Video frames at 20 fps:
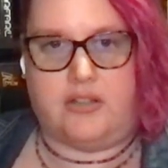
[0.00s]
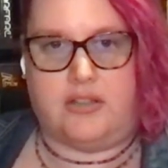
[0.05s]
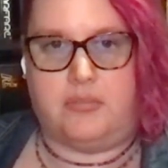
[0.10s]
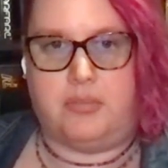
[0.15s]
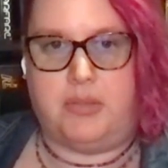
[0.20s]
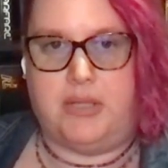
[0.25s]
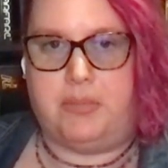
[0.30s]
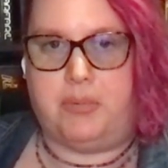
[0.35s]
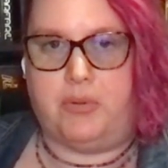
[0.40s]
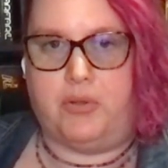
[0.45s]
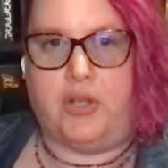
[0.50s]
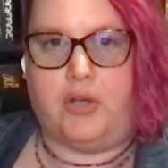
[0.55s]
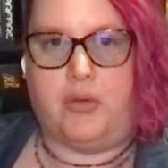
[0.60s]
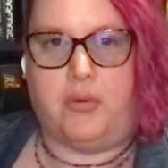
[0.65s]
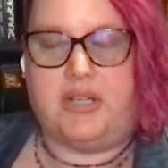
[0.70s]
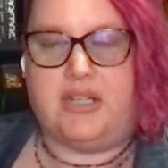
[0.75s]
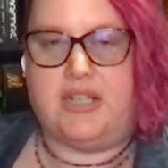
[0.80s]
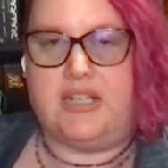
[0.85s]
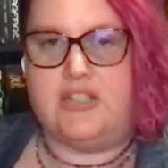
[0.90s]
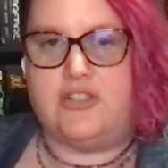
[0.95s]
People know what
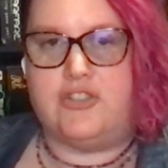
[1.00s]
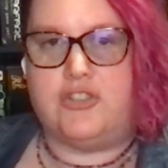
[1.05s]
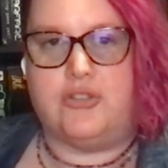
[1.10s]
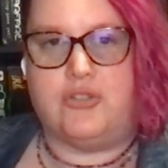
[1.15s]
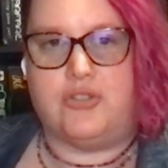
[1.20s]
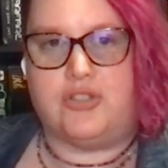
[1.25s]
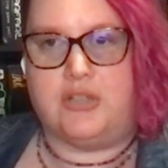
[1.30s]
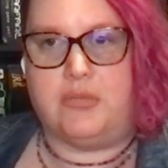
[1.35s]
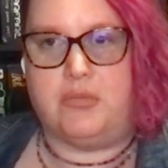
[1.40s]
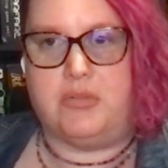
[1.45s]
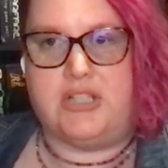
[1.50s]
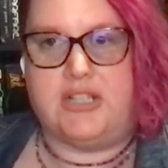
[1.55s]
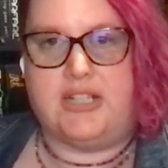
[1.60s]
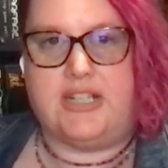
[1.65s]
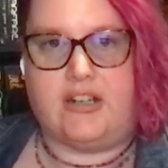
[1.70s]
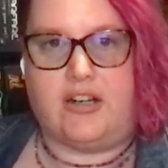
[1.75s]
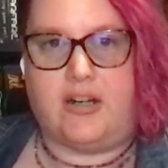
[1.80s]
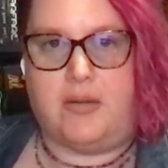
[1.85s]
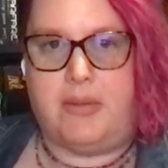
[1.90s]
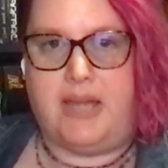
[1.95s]
it is usually when you
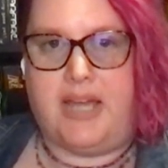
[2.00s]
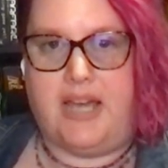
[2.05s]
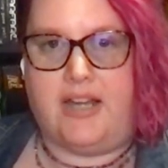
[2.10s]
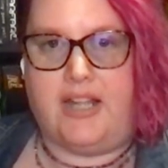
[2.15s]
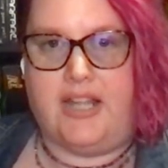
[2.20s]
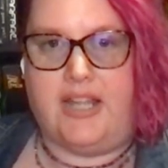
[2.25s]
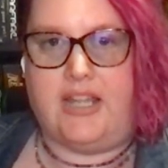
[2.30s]
hear about it.